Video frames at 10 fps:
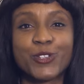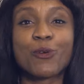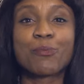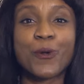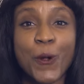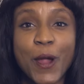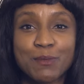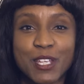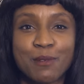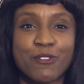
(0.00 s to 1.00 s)
your
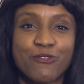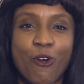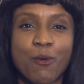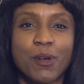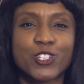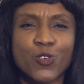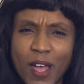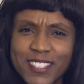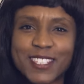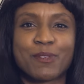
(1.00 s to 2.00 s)
programs can perform
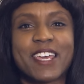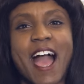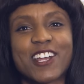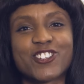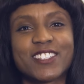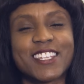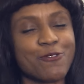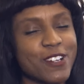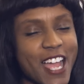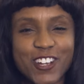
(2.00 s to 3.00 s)
twice as many actions
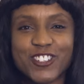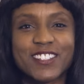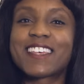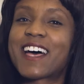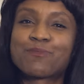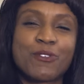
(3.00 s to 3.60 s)
and reactions as